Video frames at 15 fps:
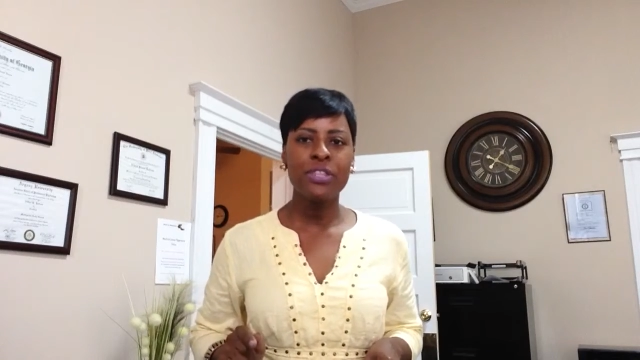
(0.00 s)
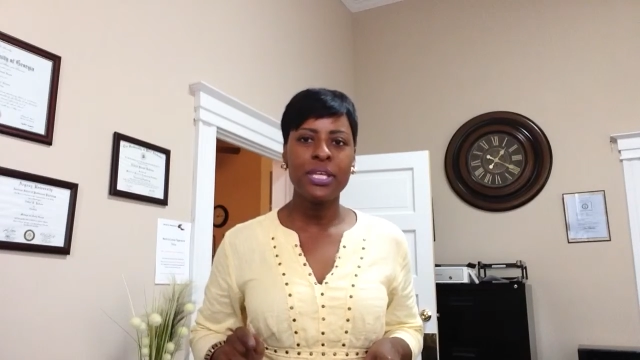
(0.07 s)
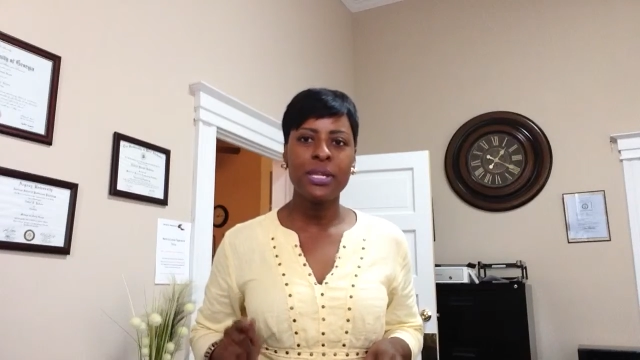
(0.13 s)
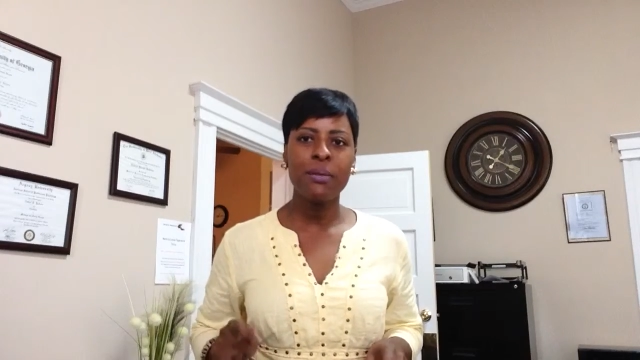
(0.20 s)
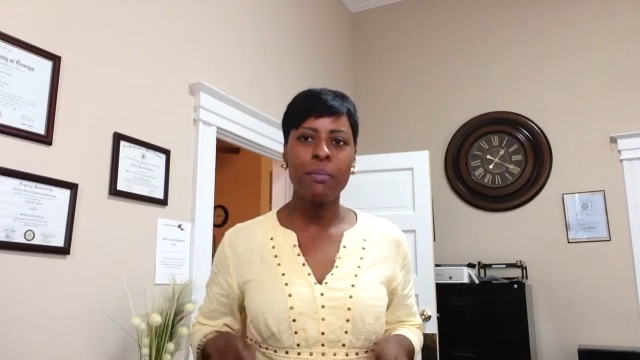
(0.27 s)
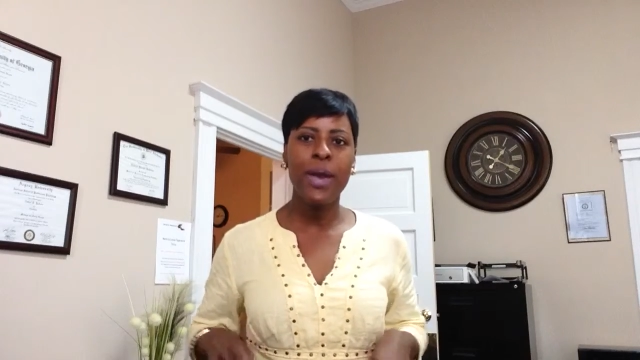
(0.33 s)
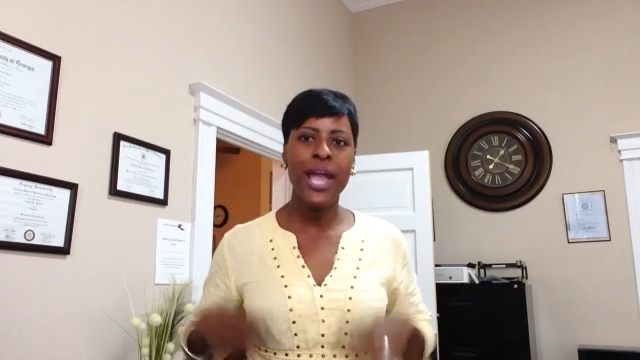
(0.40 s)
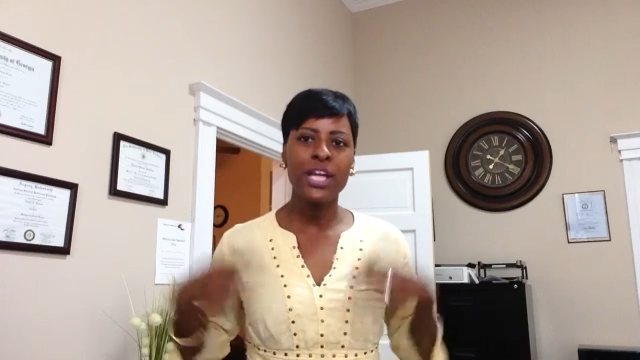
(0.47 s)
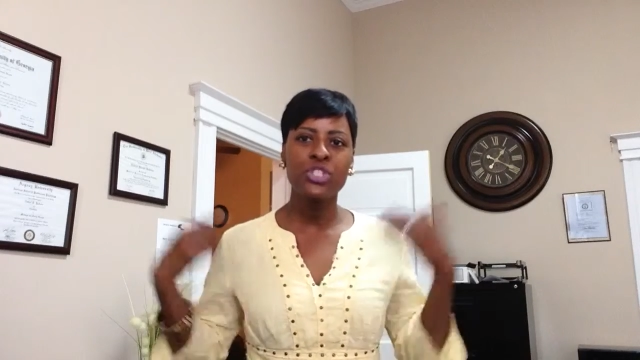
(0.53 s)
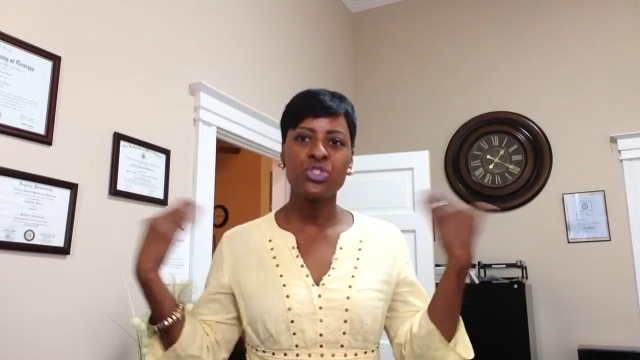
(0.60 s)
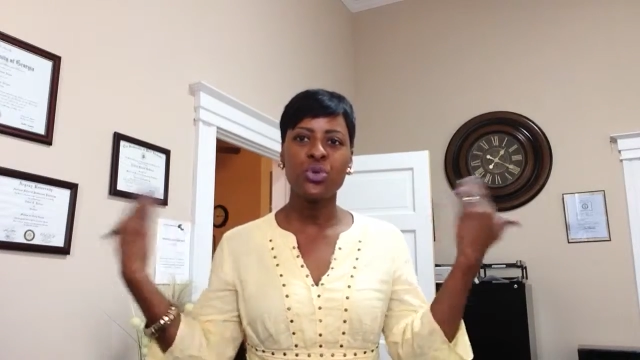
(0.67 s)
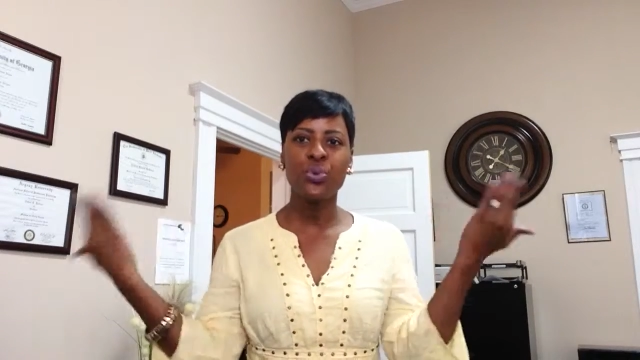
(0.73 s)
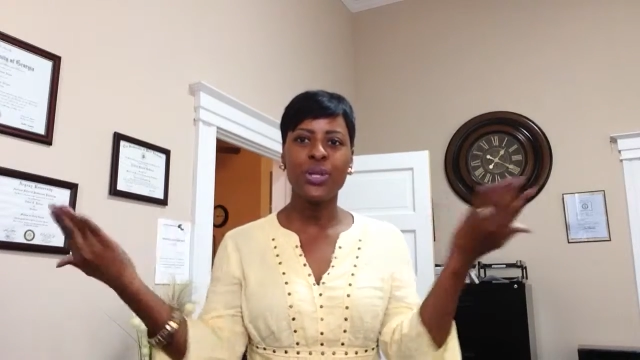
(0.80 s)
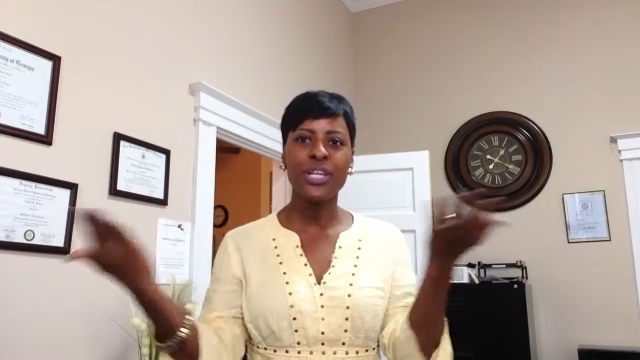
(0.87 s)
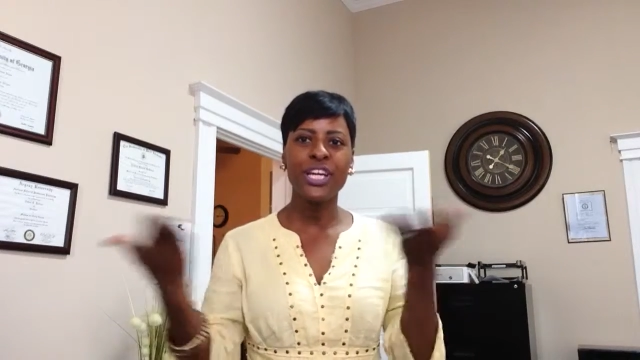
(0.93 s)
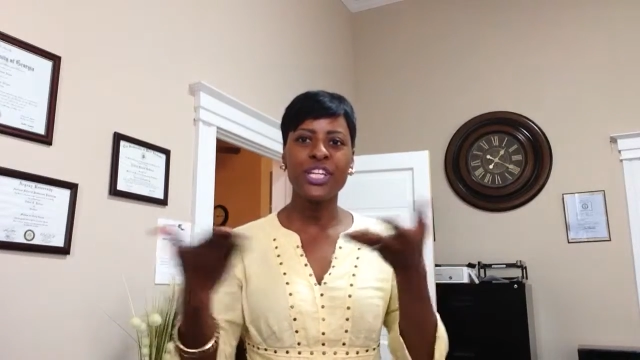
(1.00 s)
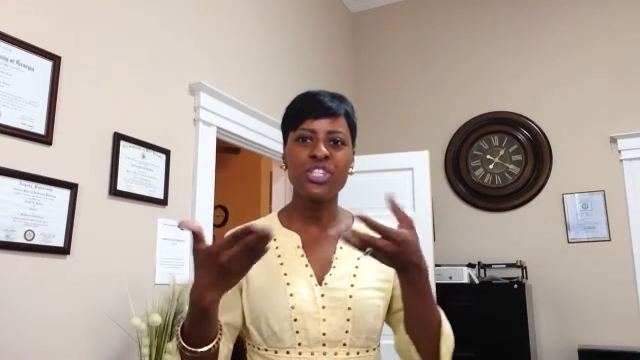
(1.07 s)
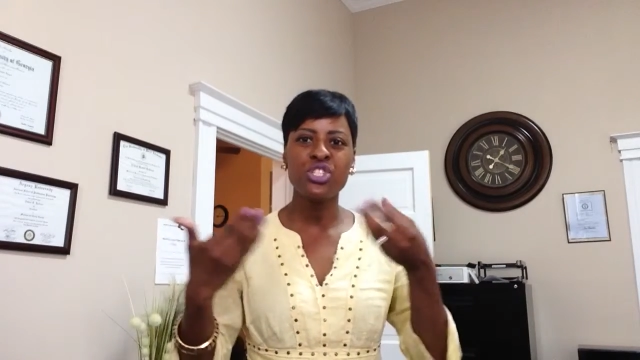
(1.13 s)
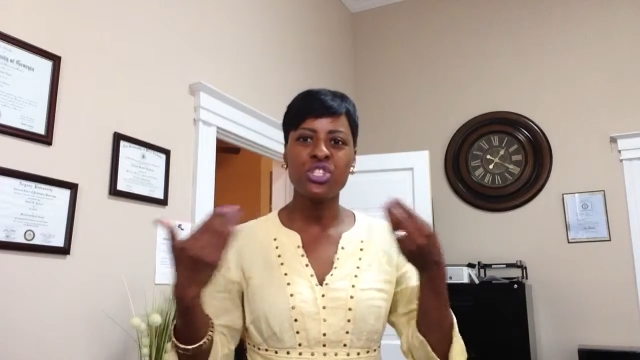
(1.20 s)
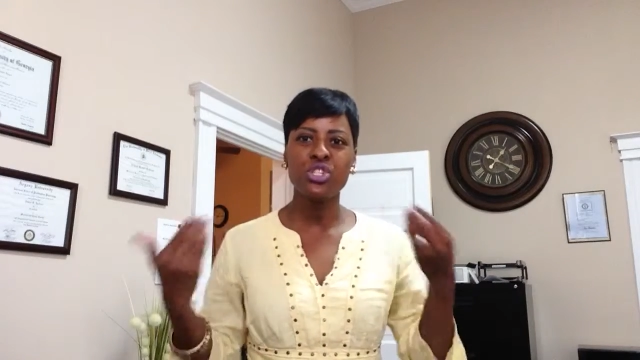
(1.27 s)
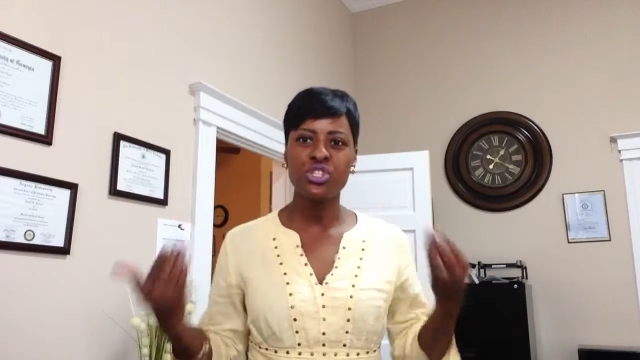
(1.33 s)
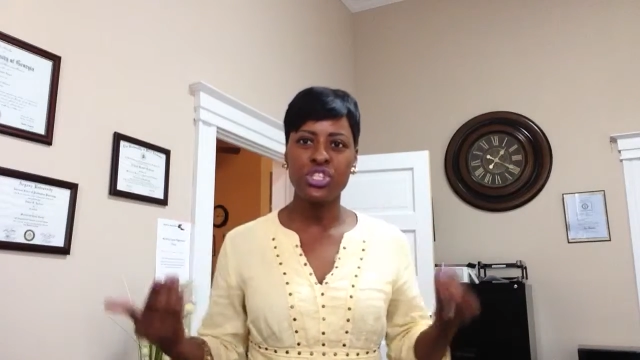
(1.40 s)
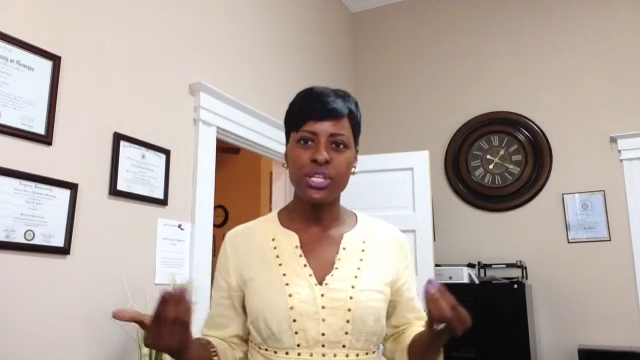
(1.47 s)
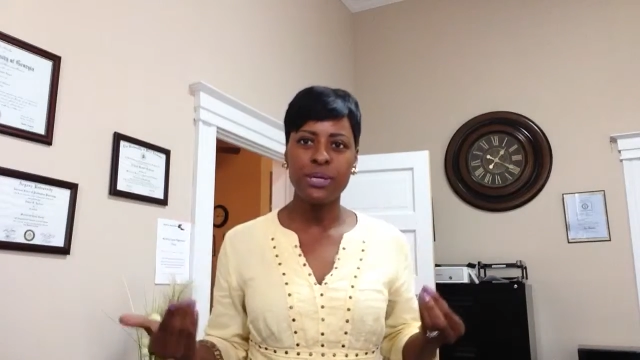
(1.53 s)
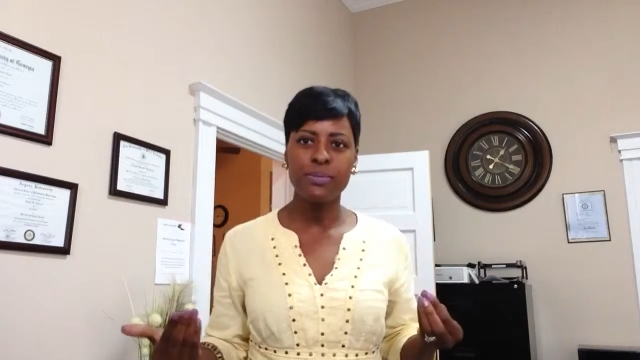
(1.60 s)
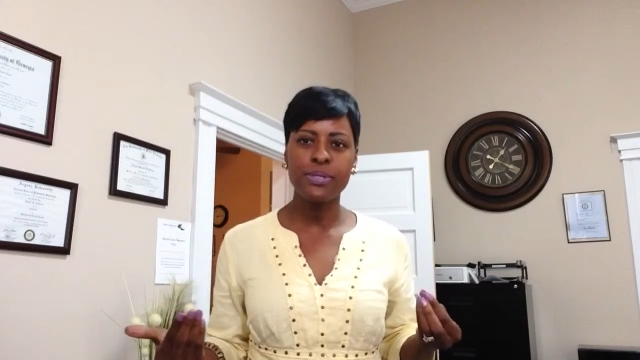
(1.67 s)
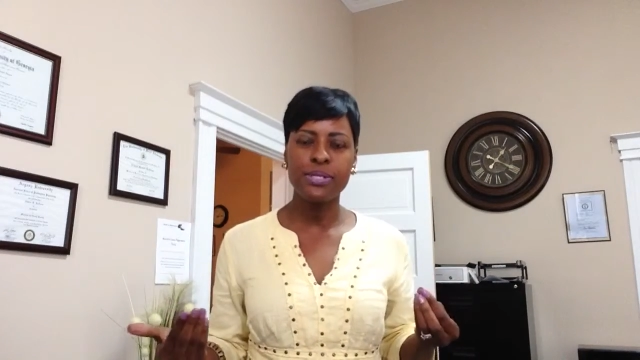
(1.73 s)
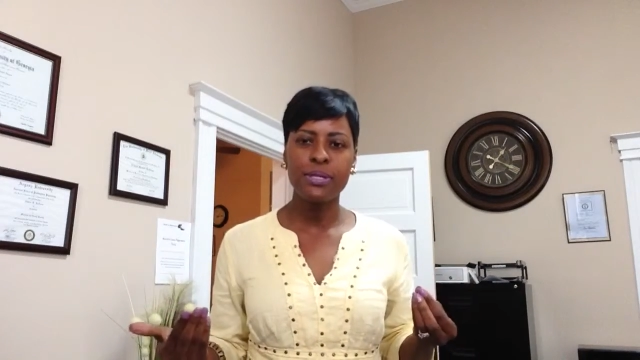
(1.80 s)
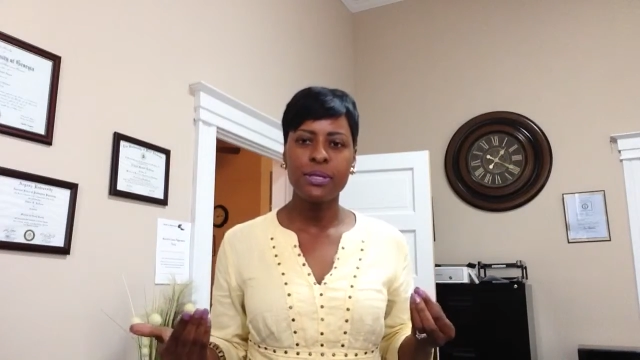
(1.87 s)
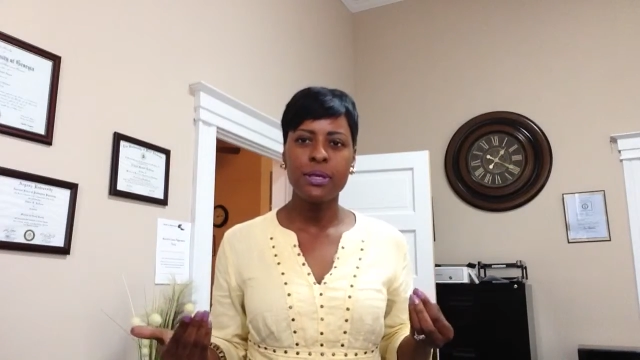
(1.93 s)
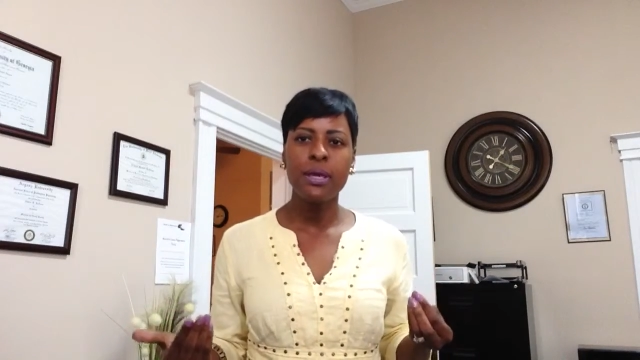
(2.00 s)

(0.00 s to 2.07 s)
then impacts your relationships,